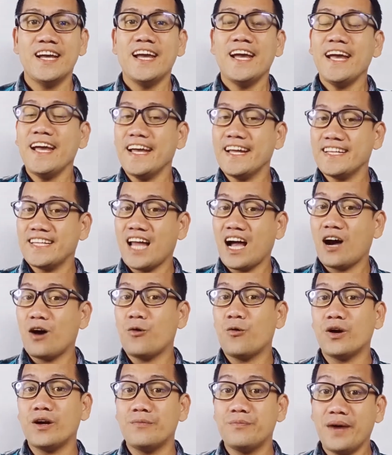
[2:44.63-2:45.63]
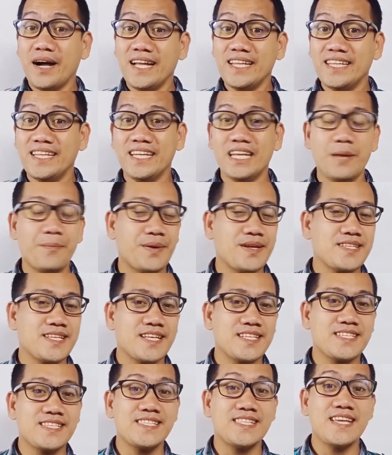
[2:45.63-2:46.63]
and our body
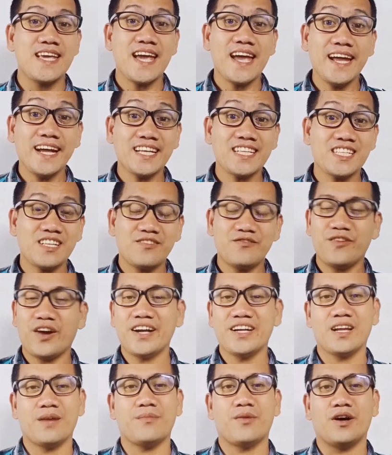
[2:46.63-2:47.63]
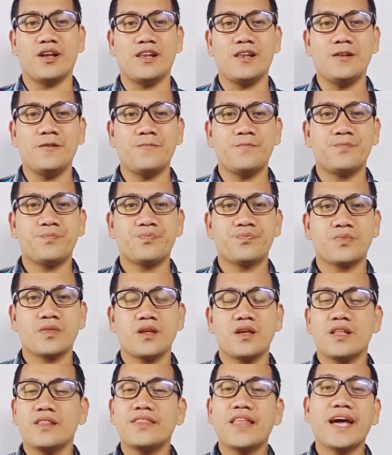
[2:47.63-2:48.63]
represents the x variable,
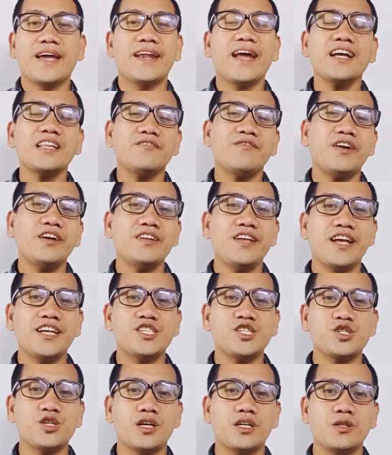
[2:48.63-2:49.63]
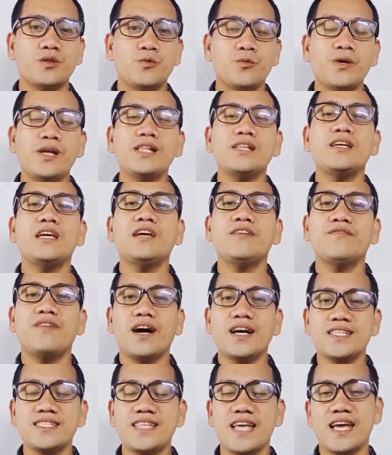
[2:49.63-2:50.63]
direct variation will give
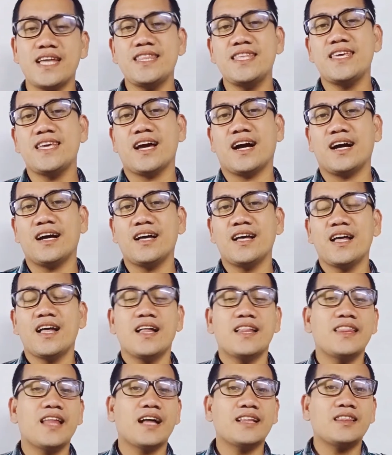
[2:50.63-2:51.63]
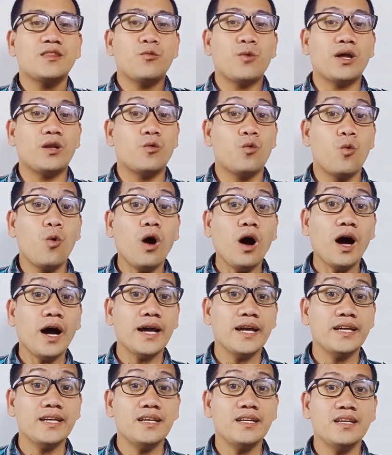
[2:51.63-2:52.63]
us the idea that when
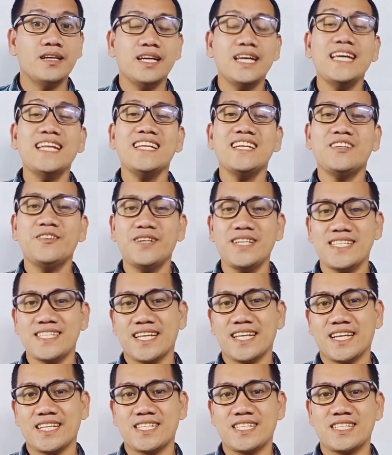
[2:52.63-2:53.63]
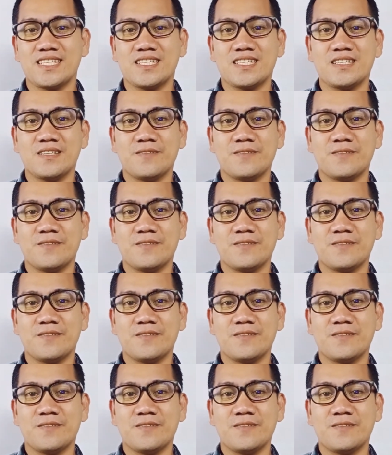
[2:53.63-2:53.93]
y increases,